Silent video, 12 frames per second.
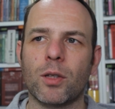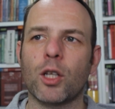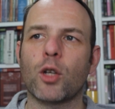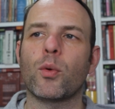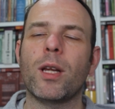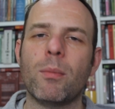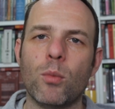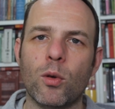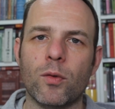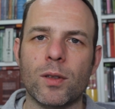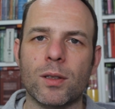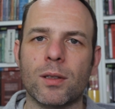The great
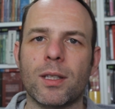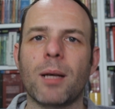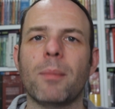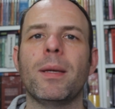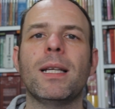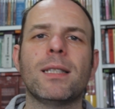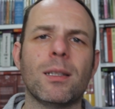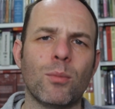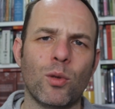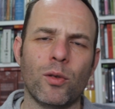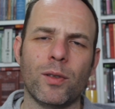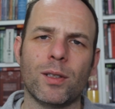movies, the
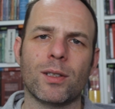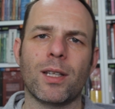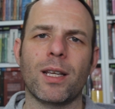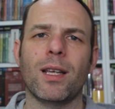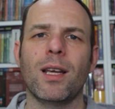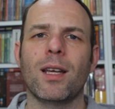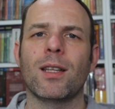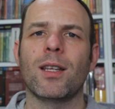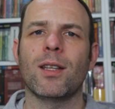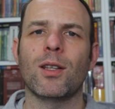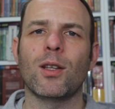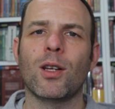amazing movies, the
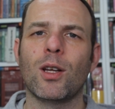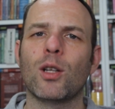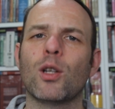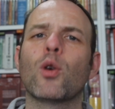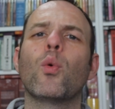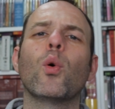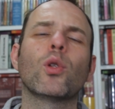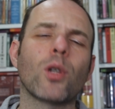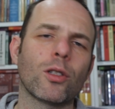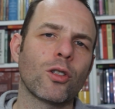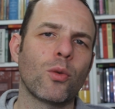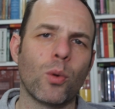
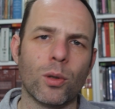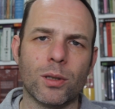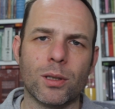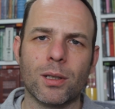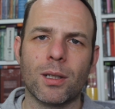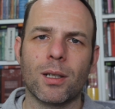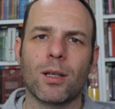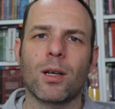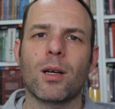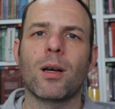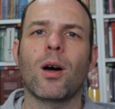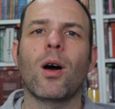quote-unquote
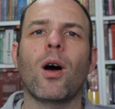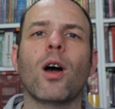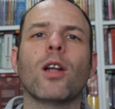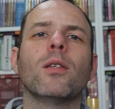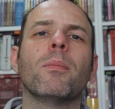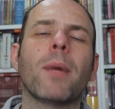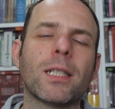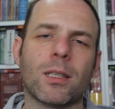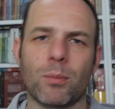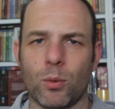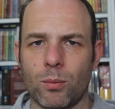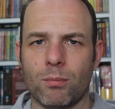
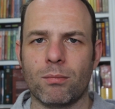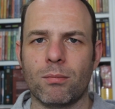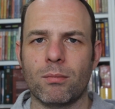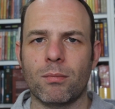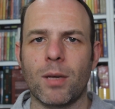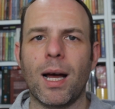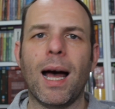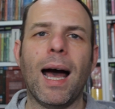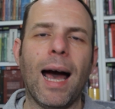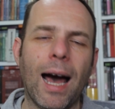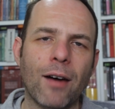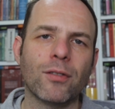unmissable.
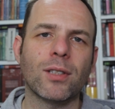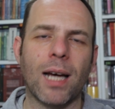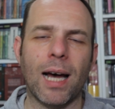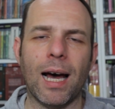Have to